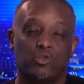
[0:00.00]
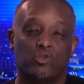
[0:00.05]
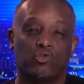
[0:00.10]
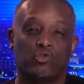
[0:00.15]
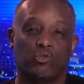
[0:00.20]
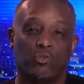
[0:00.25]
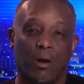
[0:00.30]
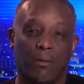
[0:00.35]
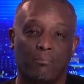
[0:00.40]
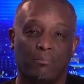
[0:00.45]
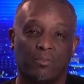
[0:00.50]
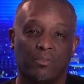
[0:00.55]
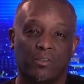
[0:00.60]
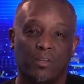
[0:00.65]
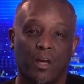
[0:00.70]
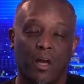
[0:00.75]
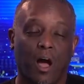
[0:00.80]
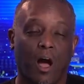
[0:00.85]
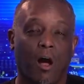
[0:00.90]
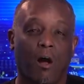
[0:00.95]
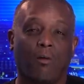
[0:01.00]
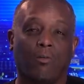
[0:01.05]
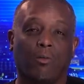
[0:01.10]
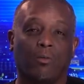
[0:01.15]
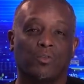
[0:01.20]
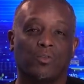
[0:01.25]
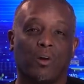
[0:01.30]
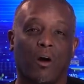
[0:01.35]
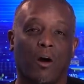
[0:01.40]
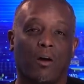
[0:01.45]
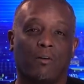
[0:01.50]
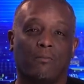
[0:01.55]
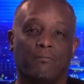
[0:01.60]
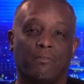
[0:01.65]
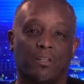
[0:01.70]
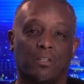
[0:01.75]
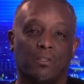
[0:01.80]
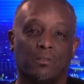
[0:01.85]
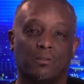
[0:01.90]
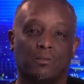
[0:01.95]
trumps all those
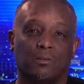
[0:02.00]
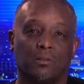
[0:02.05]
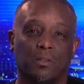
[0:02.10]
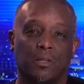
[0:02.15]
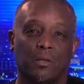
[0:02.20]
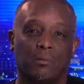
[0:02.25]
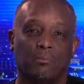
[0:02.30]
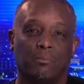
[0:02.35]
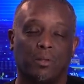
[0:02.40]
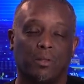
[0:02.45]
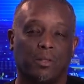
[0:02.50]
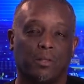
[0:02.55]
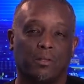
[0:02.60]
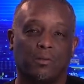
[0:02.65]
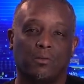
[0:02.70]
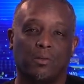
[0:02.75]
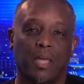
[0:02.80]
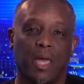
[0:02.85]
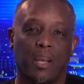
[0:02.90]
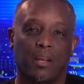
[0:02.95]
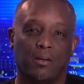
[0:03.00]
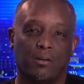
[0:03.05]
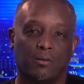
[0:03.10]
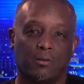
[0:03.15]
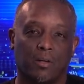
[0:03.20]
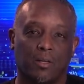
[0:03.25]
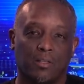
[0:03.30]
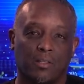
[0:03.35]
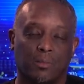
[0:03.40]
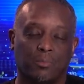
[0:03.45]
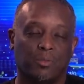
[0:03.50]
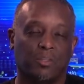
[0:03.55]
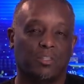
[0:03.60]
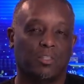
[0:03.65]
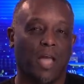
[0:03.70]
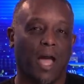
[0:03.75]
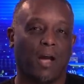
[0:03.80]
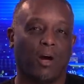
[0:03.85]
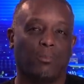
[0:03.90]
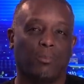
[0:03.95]
artificial political categories. The
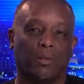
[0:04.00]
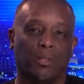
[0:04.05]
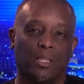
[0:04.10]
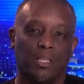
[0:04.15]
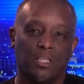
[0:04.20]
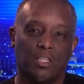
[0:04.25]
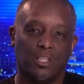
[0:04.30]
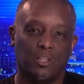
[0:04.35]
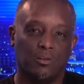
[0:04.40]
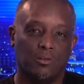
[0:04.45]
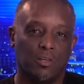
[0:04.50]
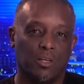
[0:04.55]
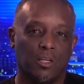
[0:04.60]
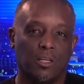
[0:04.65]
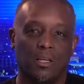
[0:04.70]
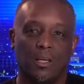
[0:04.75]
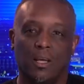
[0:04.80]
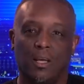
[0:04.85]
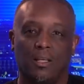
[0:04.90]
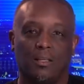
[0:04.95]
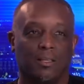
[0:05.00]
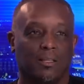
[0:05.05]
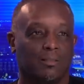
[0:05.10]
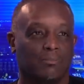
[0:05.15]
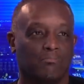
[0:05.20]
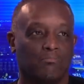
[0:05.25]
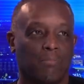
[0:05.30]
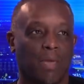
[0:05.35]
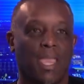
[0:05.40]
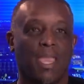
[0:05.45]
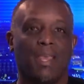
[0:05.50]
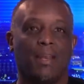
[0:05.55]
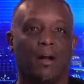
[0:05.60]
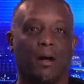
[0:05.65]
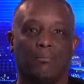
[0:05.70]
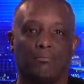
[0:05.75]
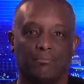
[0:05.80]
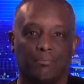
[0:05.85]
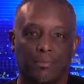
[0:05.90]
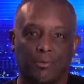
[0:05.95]
Chicago Police Union, this made
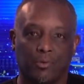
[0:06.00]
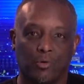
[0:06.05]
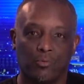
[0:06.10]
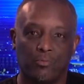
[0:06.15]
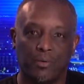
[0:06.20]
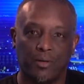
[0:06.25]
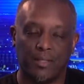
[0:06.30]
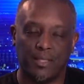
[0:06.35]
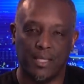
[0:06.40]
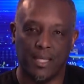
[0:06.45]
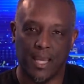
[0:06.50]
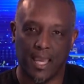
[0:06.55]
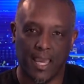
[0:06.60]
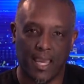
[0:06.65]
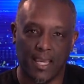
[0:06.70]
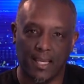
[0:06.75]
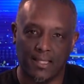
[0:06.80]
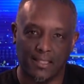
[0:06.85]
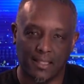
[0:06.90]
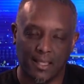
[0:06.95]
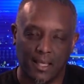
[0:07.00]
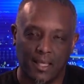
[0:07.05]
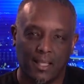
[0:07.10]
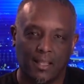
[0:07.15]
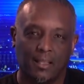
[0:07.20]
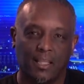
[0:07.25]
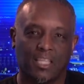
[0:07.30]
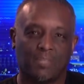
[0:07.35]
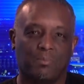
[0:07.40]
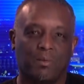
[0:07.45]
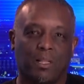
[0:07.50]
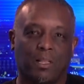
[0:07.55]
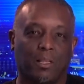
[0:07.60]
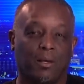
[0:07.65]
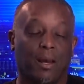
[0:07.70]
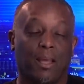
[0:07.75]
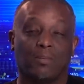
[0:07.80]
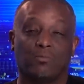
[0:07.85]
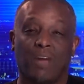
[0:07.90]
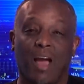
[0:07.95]
up group of DAs. Let's be
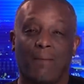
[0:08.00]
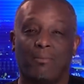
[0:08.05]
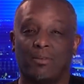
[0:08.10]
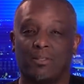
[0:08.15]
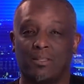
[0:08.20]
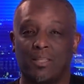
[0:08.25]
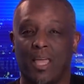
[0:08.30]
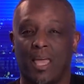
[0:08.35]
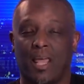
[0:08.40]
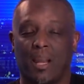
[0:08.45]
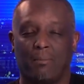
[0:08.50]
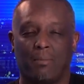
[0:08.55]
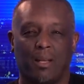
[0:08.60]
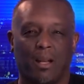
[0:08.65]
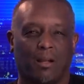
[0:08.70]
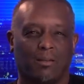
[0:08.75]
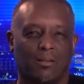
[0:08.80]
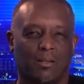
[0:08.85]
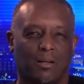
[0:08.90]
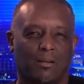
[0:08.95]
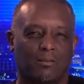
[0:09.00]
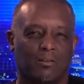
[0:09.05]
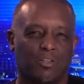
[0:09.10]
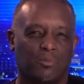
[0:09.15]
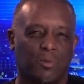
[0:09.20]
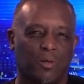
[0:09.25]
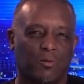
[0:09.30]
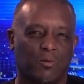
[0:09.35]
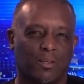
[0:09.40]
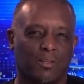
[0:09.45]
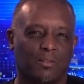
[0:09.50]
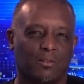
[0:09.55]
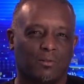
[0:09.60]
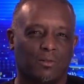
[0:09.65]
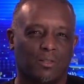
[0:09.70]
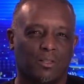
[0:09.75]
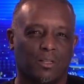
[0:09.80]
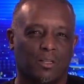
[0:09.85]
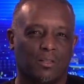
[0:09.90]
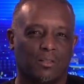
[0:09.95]
clear, as Robert said, I mean, alternative dispute
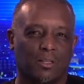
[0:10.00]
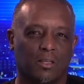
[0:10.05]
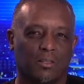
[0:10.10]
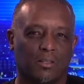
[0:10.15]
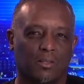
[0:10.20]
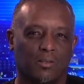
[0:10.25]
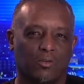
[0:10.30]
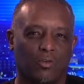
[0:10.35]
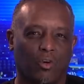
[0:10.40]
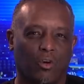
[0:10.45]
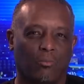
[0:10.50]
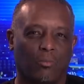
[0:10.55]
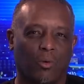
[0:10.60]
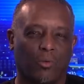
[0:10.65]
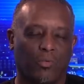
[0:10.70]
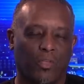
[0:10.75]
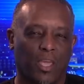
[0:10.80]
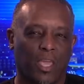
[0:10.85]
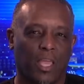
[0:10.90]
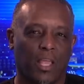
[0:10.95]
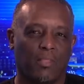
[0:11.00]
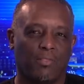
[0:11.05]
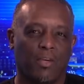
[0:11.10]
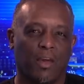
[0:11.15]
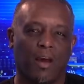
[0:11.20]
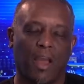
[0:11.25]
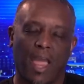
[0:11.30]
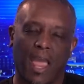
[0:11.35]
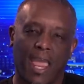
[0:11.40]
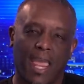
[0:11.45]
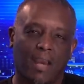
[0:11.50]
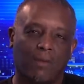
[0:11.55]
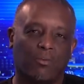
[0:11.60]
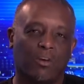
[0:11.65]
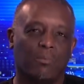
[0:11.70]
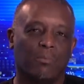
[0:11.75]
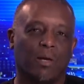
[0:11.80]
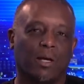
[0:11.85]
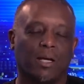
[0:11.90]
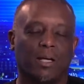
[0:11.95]
resolution is a normal thing. They're
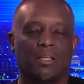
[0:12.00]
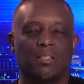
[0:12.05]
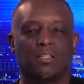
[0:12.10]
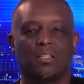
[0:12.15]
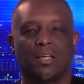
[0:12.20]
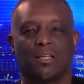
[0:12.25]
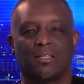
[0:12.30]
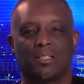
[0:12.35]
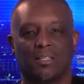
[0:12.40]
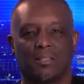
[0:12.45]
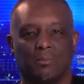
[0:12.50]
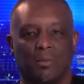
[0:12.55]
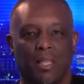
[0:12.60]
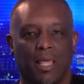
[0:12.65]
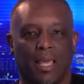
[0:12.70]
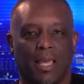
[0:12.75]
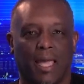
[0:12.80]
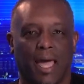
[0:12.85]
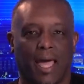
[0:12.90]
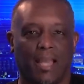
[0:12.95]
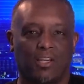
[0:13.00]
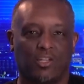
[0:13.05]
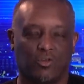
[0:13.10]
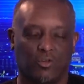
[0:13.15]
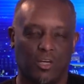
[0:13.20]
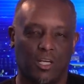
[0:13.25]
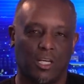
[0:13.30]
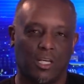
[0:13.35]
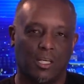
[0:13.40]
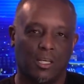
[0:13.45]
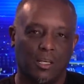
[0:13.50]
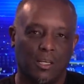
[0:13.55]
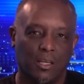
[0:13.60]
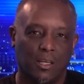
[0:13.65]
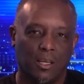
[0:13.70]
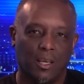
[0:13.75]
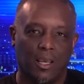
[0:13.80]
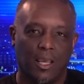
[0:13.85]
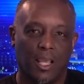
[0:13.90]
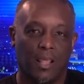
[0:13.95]
angry because Jussie Smollett got treated,
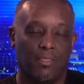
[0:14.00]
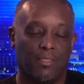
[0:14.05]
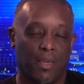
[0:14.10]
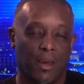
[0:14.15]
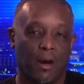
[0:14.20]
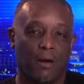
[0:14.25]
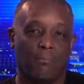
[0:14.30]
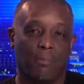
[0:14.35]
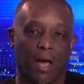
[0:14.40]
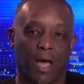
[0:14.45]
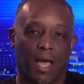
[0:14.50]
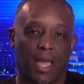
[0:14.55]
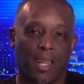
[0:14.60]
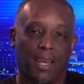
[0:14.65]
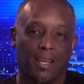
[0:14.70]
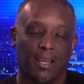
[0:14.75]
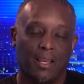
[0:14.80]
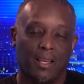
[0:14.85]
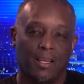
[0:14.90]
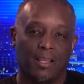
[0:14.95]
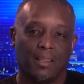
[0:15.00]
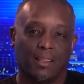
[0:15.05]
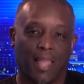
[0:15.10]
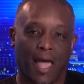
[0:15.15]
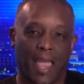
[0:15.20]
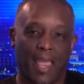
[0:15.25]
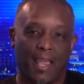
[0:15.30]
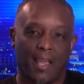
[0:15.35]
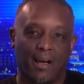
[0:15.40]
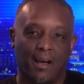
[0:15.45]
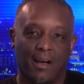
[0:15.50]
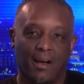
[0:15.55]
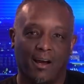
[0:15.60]
in their mind, like